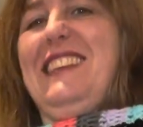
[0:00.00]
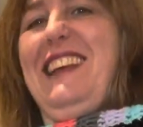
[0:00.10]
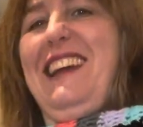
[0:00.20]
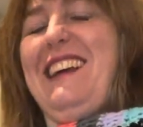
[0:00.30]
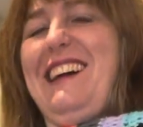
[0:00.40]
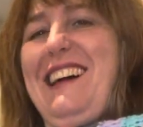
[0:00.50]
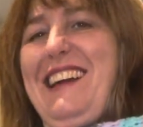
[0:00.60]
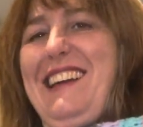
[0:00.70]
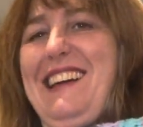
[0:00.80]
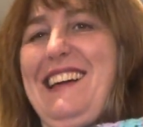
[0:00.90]
like
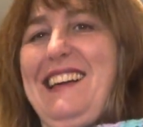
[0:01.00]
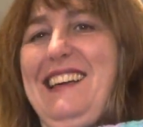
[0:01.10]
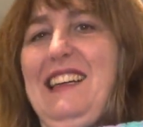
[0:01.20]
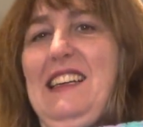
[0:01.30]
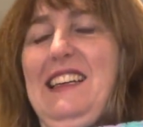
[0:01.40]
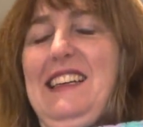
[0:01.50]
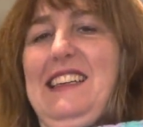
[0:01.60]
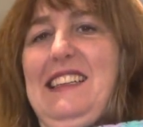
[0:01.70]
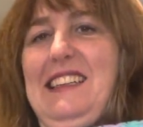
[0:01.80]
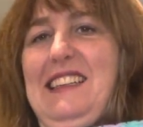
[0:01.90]
I
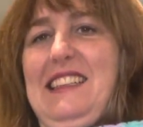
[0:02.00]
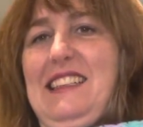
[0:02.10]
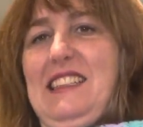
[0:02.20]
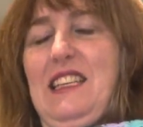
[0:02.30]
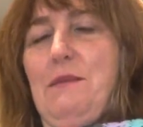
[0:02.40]
didn't